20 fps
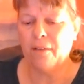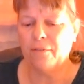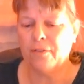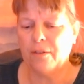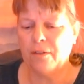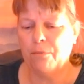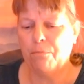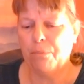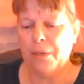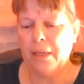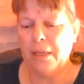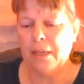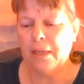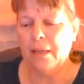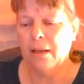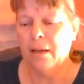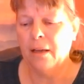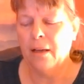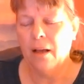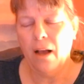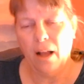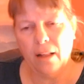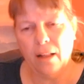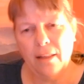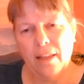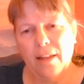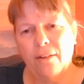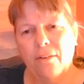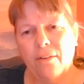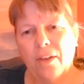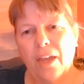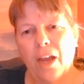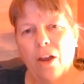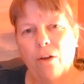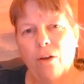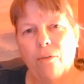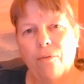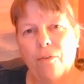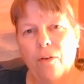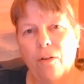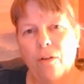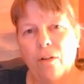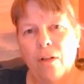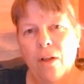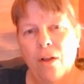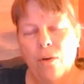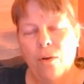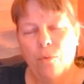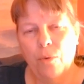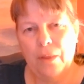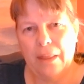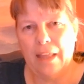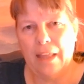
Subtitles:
to be a little careful with the